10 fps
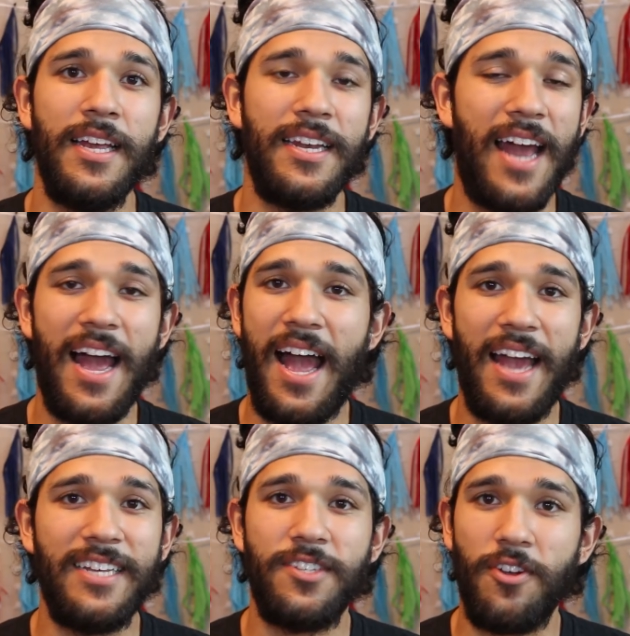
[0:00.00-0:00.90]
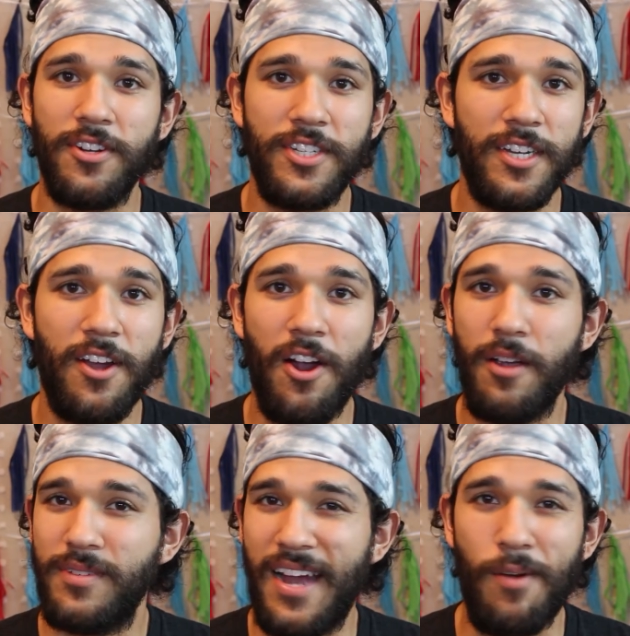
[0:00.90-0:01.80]
not high starchy
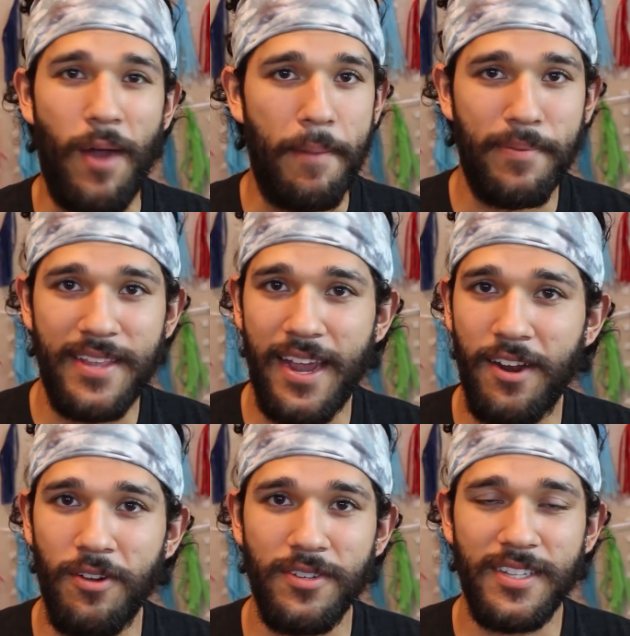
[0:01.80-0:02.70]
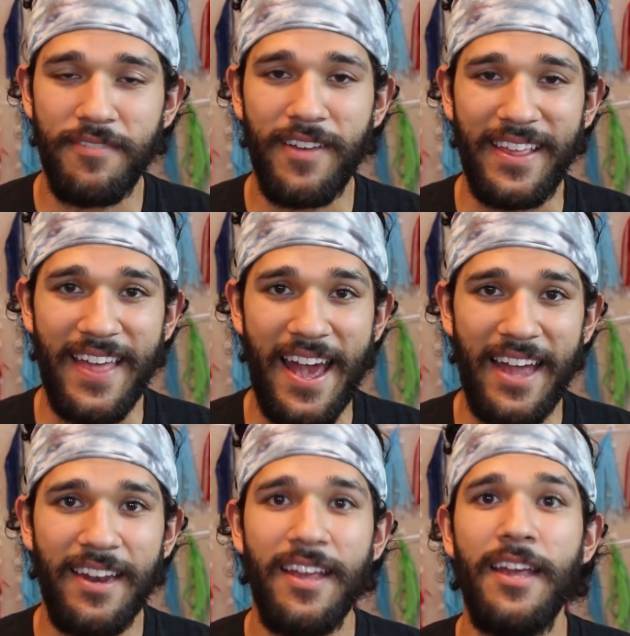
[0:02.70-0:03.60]
carbs, not white potatoes, stuff like
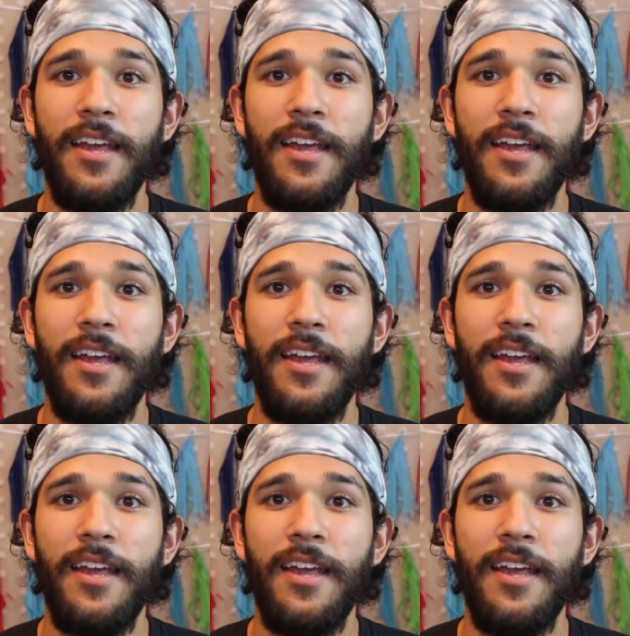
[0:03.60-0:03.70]
that.